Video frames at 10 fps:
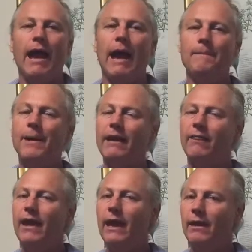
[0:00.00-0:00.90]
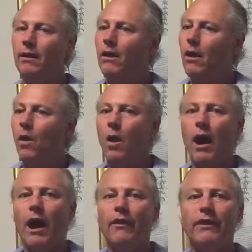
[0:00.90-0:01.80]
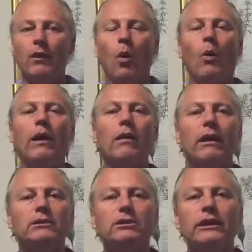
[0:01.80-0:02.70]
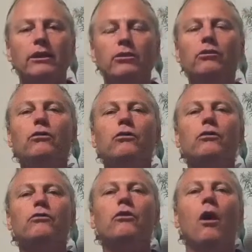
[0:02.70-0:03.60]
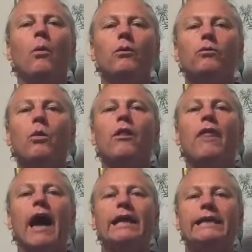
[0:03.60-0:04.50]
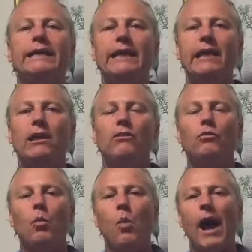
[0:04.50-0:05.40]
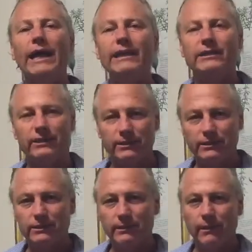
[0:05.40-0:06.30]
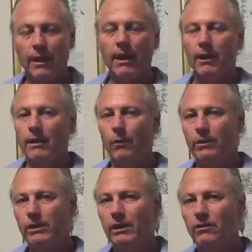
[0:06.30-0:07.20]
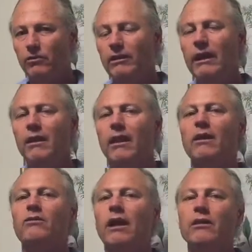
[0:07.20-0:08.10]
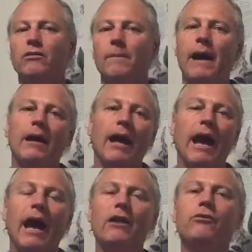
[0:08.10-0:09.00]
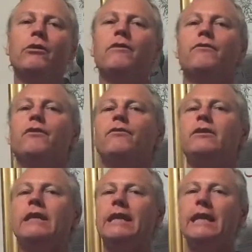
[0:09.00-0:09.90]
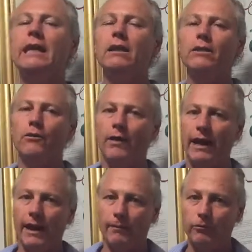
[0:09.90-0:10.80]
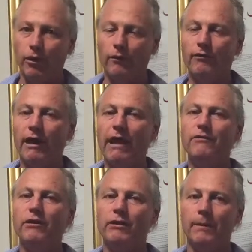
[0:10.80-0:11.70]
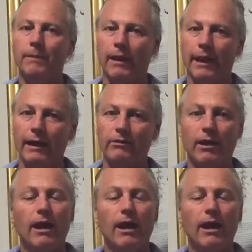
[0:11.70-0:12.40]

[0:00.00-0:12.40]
And back then, the oil that she used was worth a year's wages. Now, when you consider that it takes about 150 kilograms of lavender plant